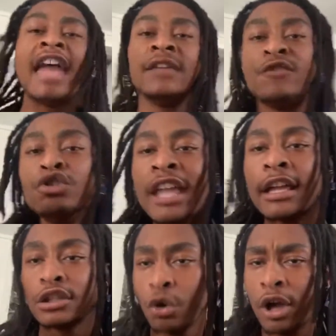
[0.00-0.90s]
and if you
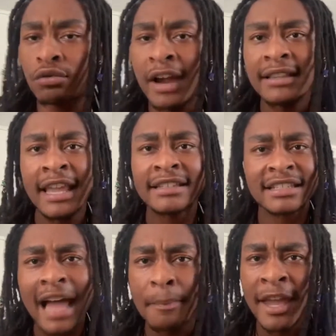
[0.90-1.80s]
think doing great things
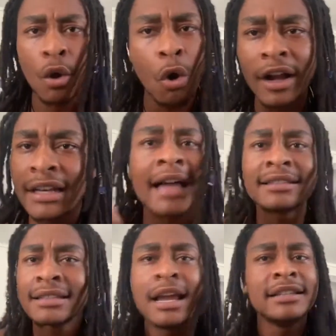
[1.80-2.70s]
is not being
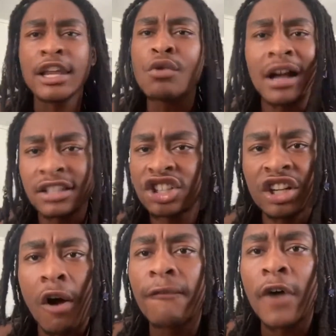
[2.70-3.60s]
organized, then you got
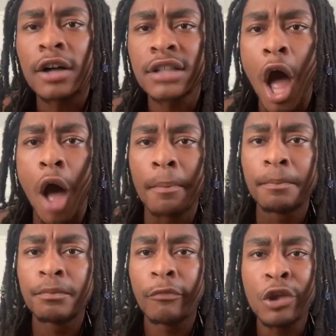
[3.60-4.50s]
this shit all fucked
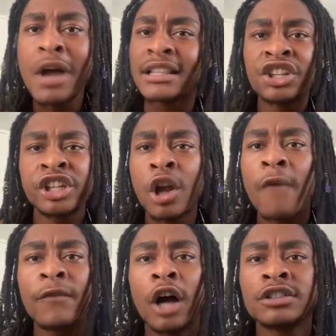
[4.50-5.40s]
up. You got this
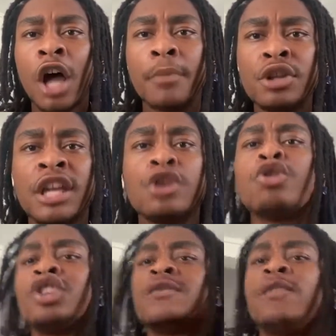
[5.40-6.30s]
shit all fucked up. You
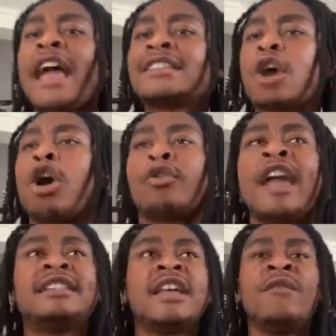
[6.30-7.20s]
think you could just flex on
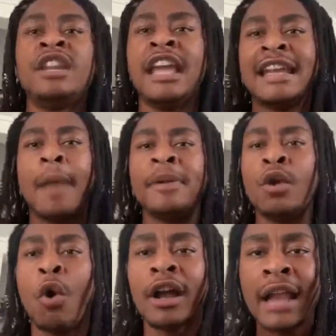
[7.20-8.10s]
creativity and not
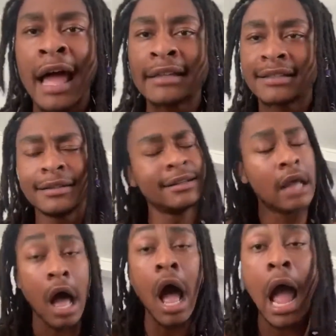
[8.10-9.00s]
be organized?
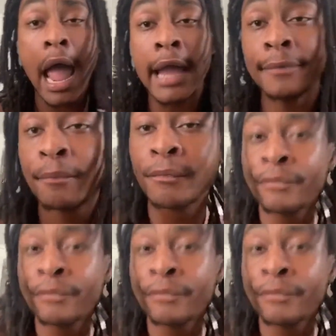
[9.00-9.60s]
All right.